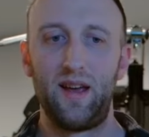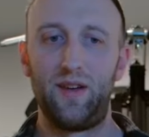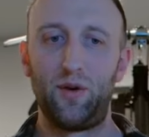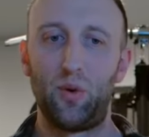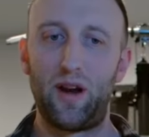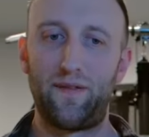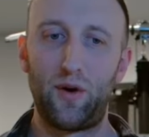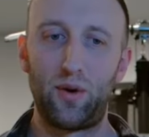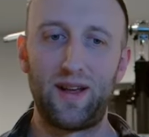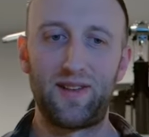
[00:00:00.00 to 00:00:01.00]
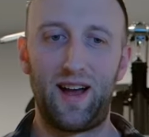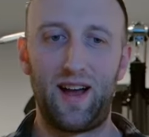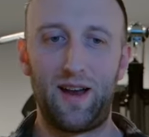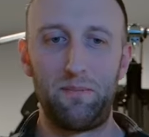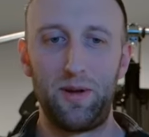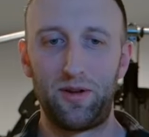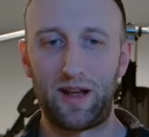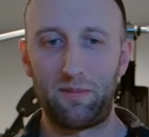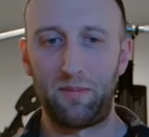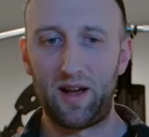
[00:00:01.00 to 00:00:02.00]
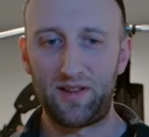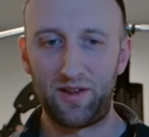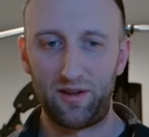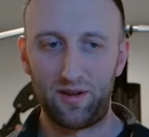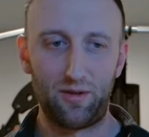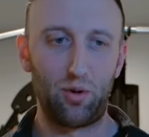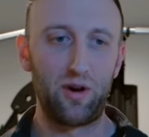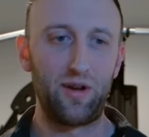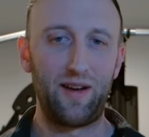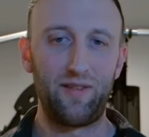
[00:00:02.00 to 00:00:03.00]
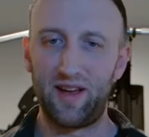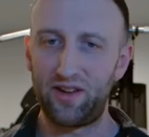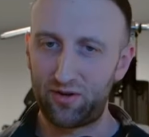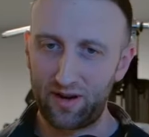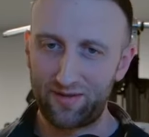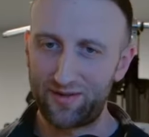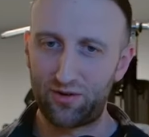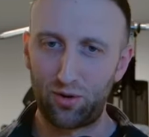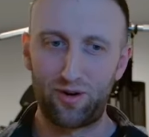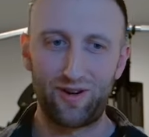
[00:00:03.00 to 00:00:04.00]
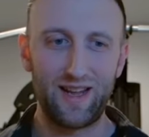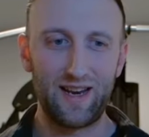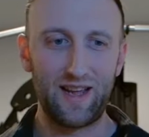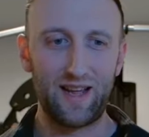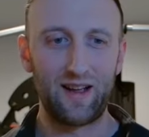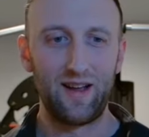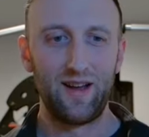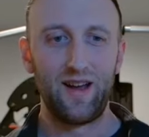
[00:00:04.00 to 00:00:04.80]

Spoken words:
If you want to focus on building muscle, or you have a history of disordered eating,